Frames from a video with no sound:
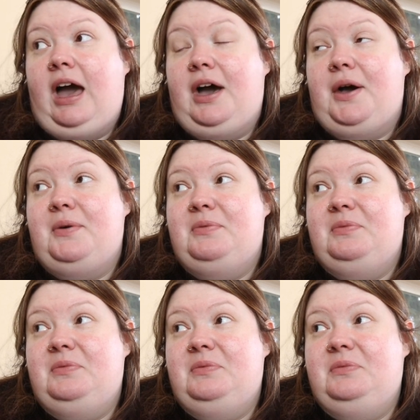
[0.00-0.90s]

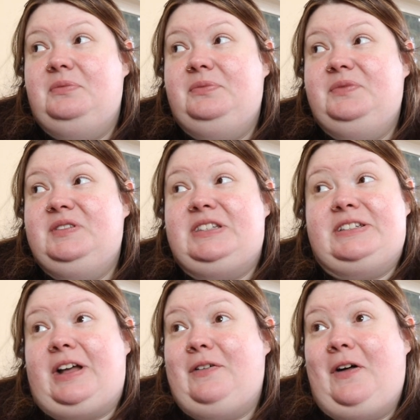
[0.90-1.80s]

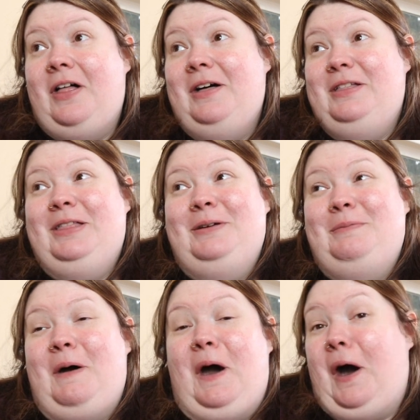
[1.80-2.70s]
does not fall
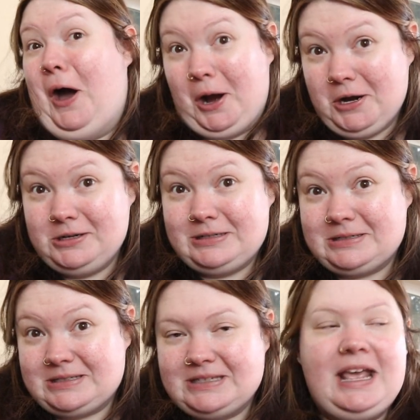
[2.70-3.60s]

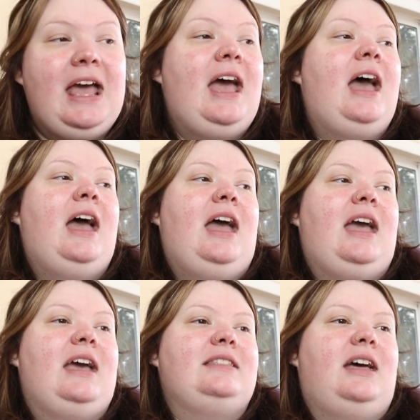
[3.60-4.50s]
apart,
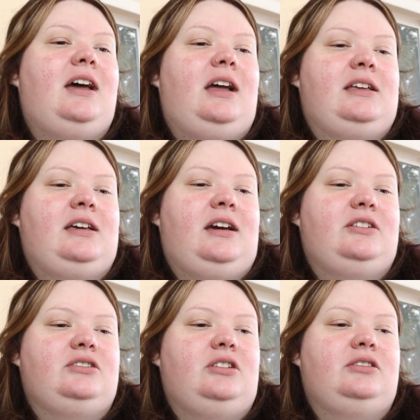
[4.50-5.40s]
and that I can
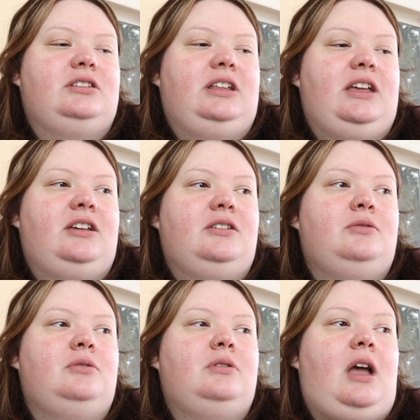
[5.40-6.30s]
kind of start to like,
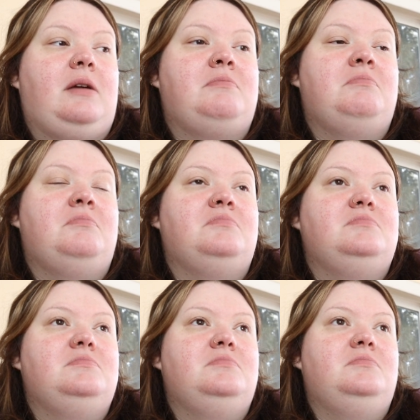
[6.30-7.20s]
I
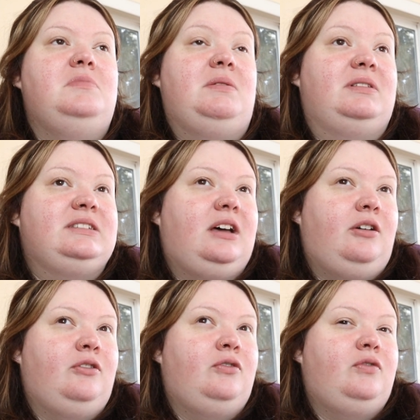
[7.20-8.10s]
made
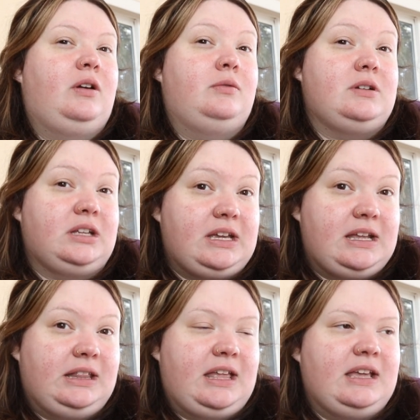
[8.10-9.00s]
myself a
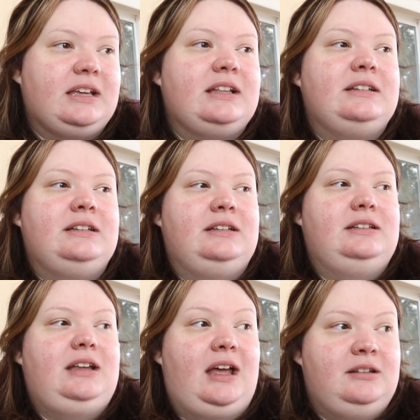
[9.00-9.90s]
really like
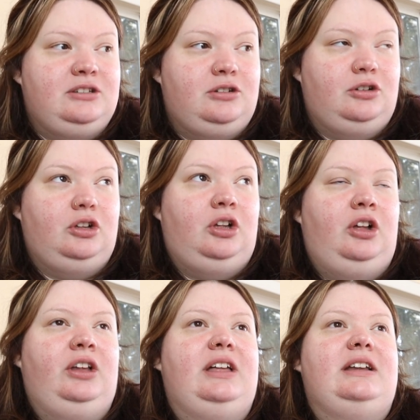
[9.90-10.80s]

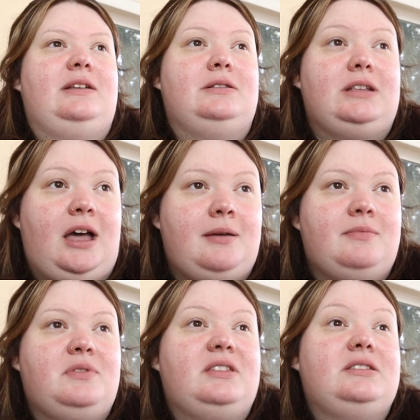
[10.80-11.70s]
intentional and
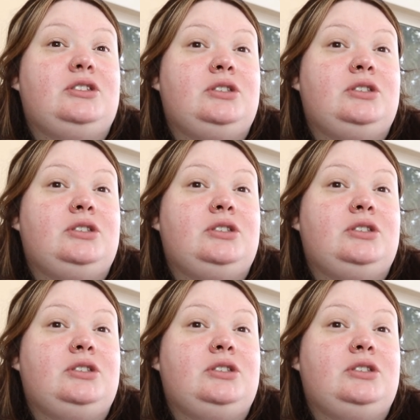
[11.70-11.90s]
in-depth